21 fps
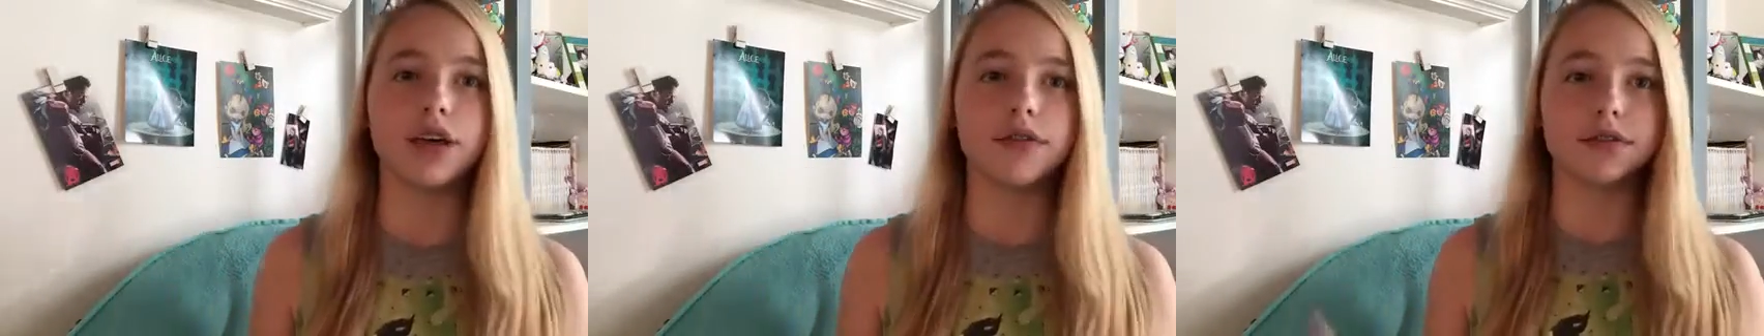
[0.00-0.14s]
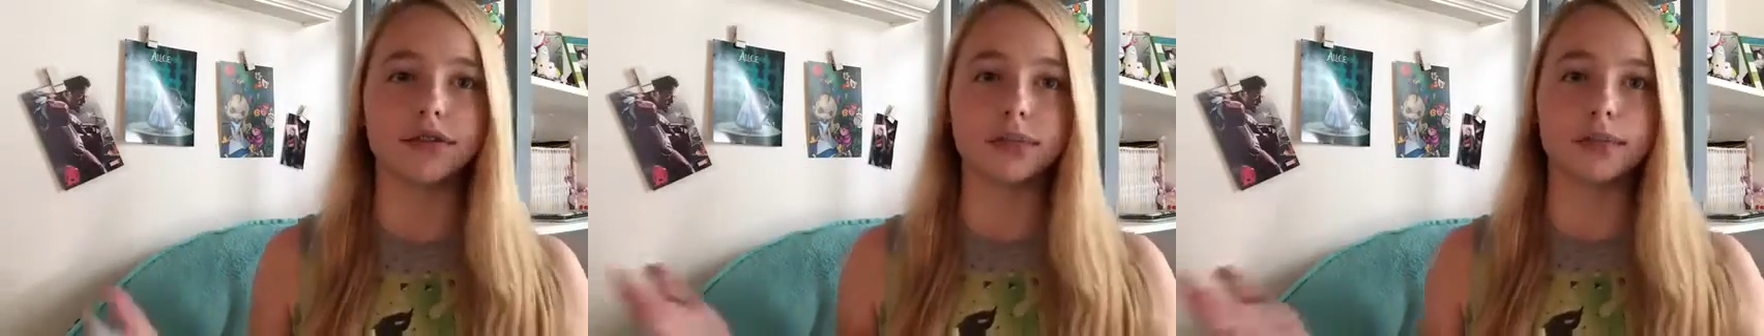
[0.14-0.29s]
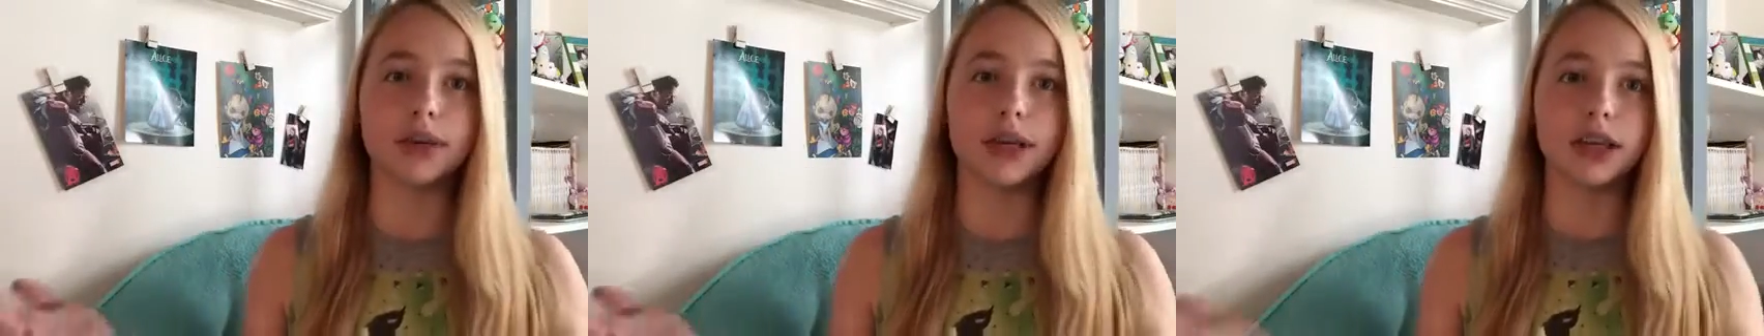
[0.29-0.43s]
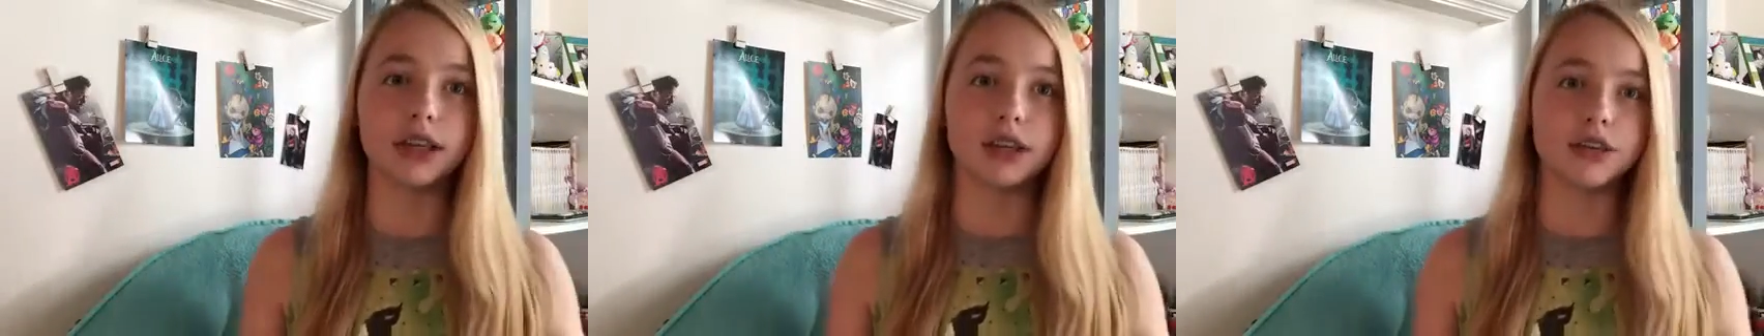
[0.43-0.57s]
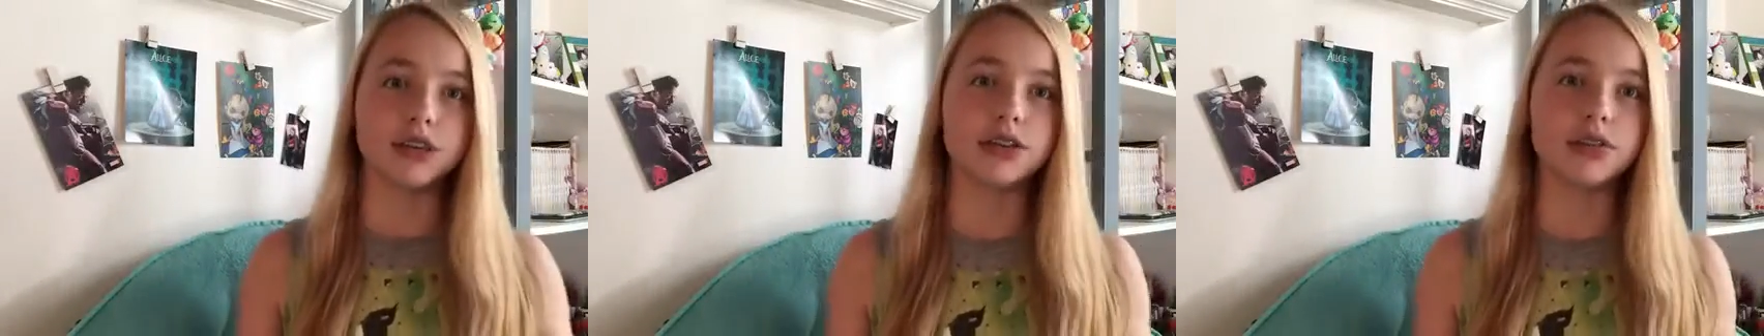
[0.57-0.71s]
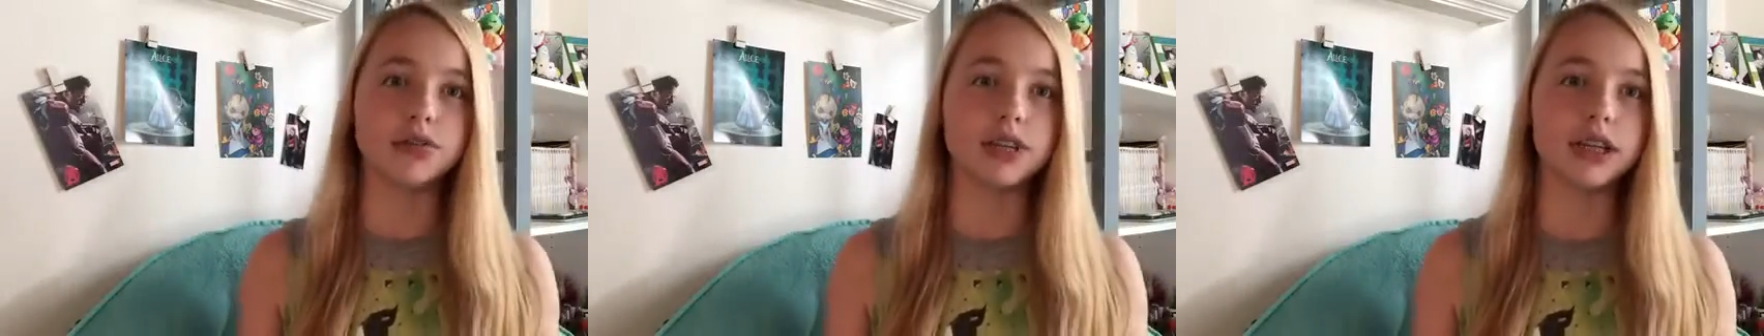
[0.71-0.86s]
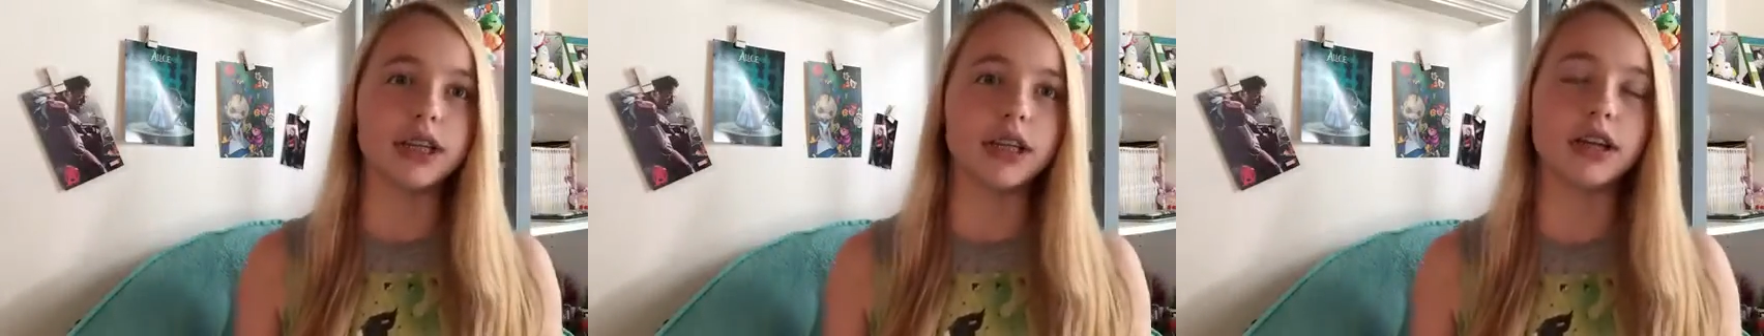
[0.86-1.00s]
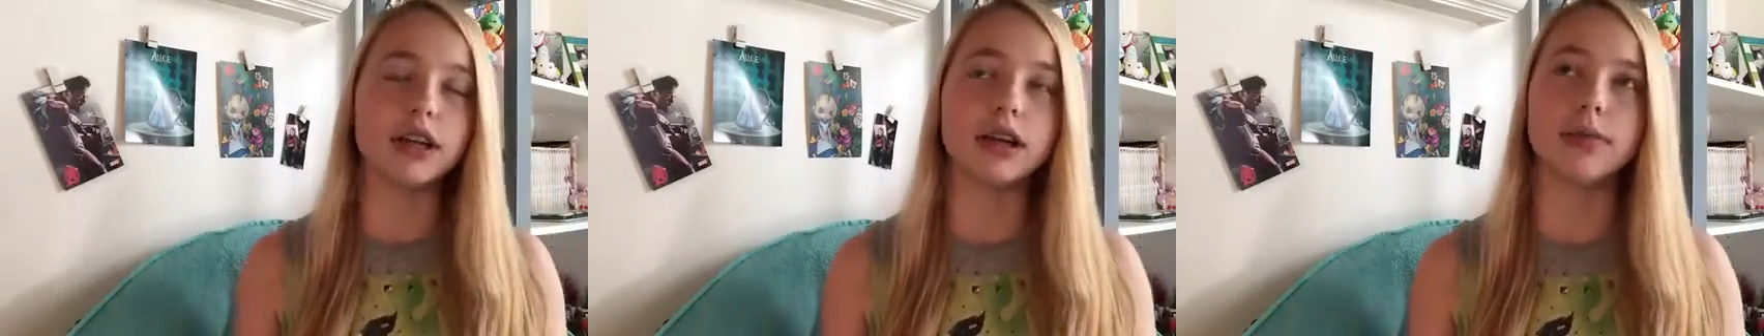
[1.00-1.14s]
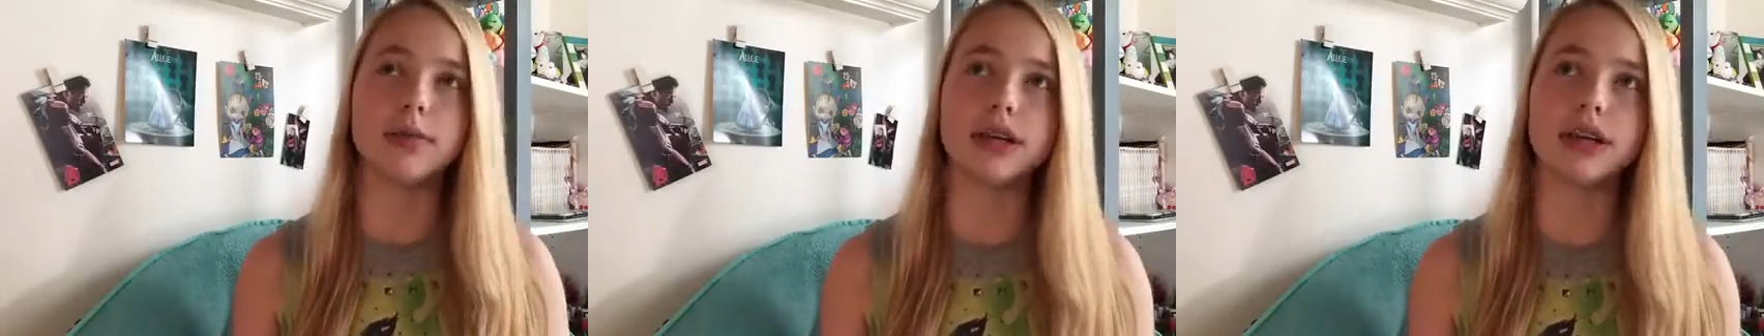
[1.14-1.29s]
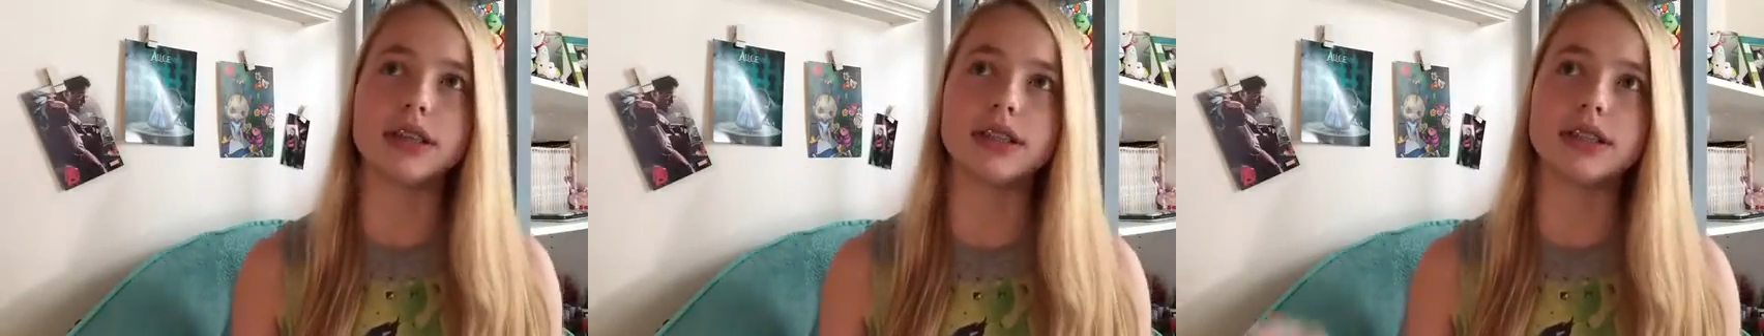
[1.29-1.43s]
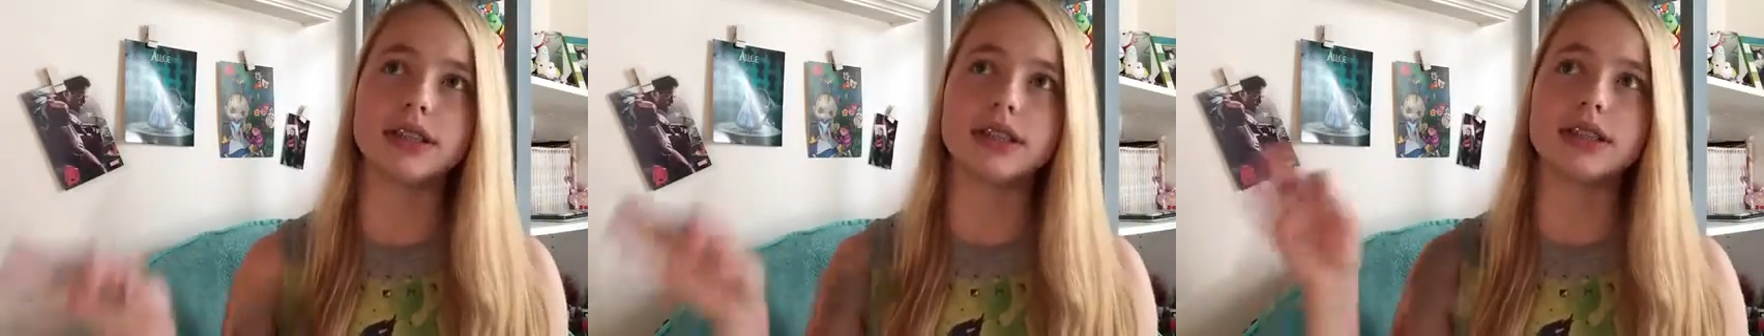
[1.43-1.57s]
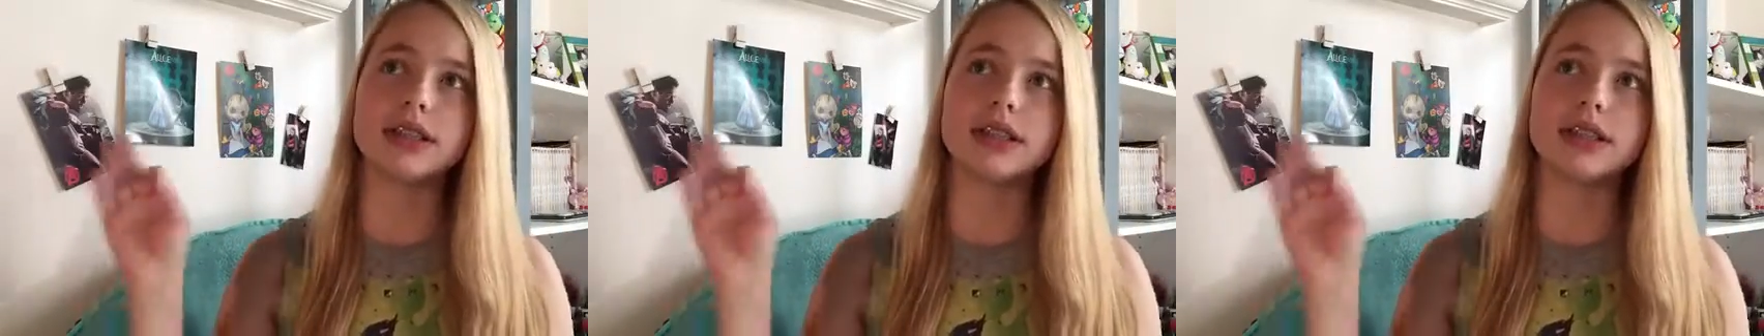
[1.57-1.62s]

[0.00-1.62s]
for me to do it here because